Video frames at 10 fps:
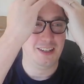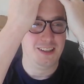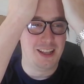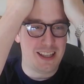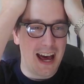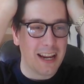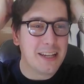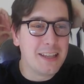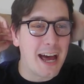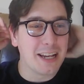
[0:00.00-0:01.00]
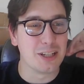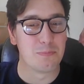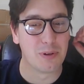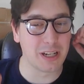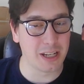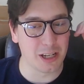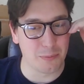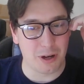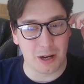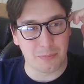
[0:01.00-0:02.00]
that is bringing it
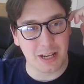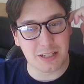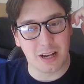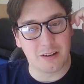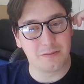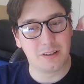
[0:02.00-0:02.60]
upon myself.